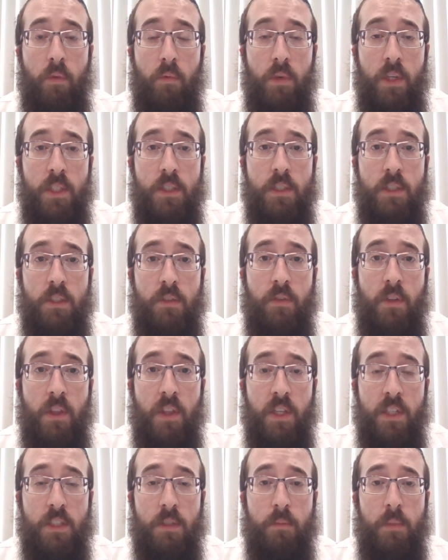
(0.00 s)
the reasons for
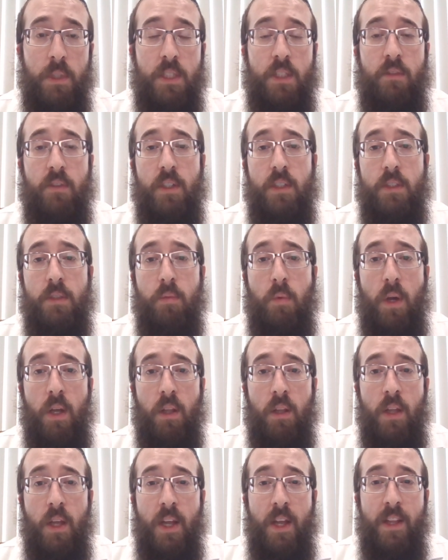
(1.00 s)
this mitzvah as
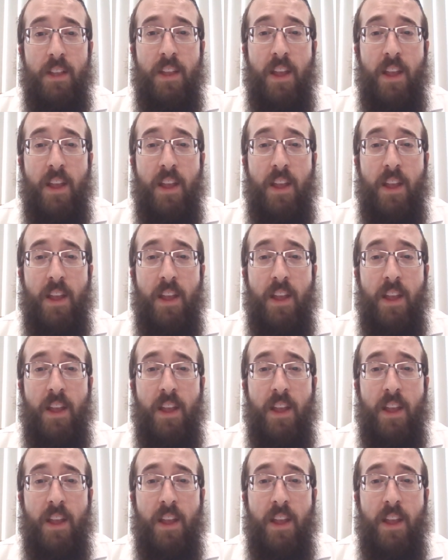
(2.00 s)
well,